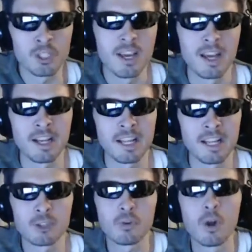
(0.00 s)
and then he
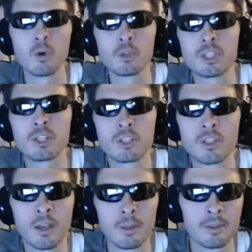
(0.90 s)
throws
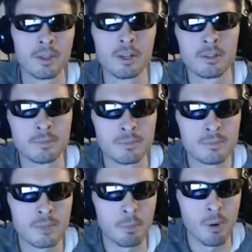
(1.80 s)
the
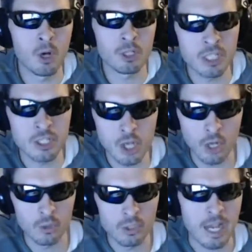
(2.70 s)
balls he
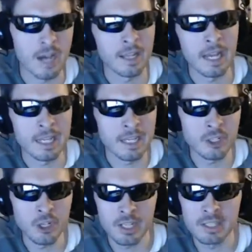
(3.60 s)
juggles out at you, and
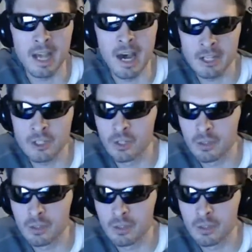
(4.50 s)
you gotta dodge them.